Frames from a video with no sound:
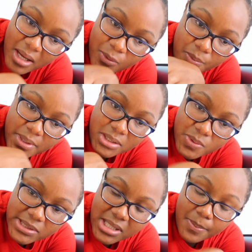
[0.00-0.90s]
I will be
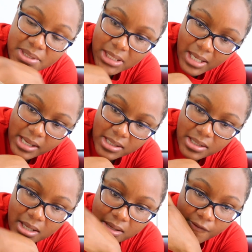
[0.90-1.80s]
doing some
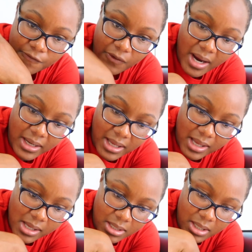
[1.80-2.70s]
today,
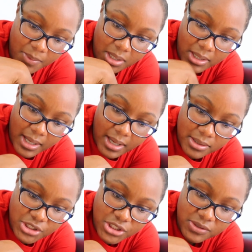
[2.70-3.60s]
Friday, and then I'm
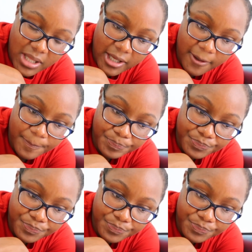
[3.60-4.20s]
gonna just like,